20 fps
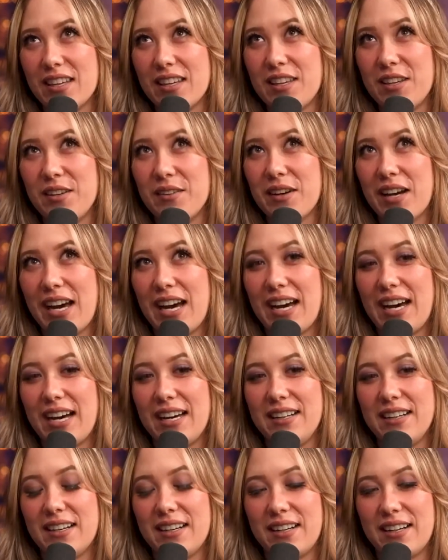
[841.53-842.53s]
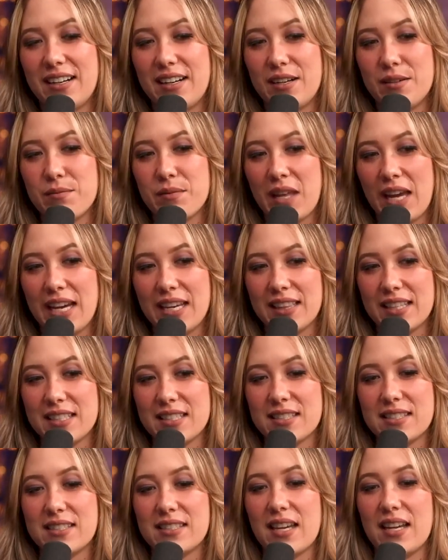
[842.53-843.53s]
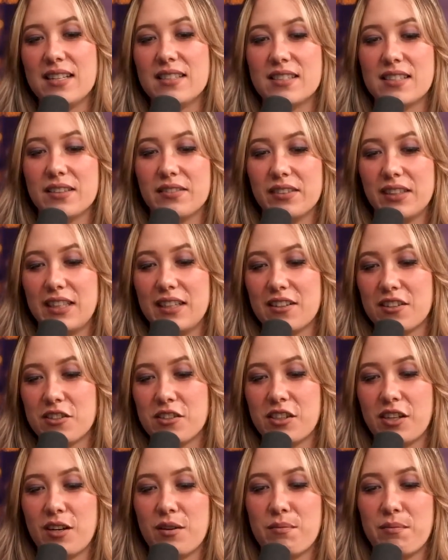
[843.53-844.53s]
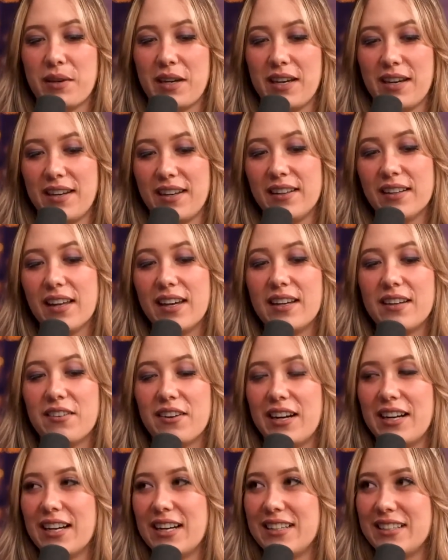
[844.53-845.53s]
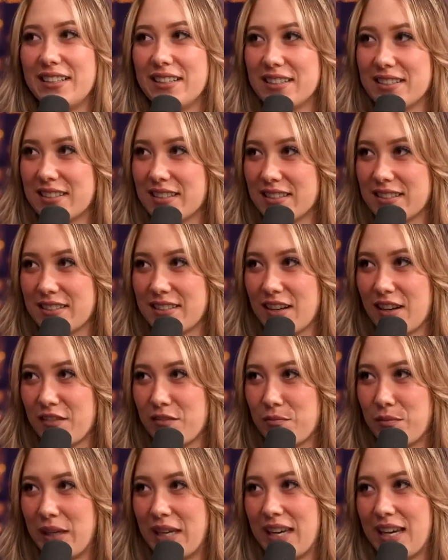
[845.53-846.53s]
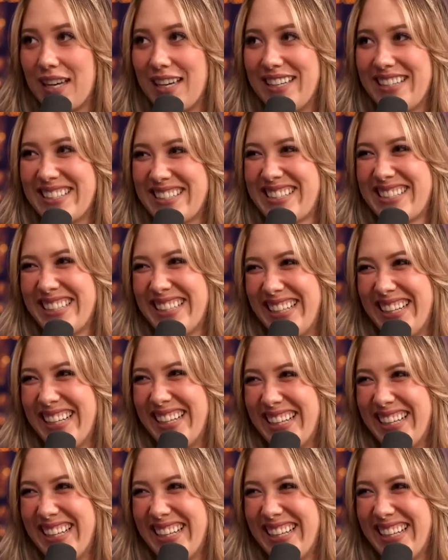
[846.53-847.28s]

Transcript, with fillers: I think you had um, like this sense of leadership and like great ideas and stuff, because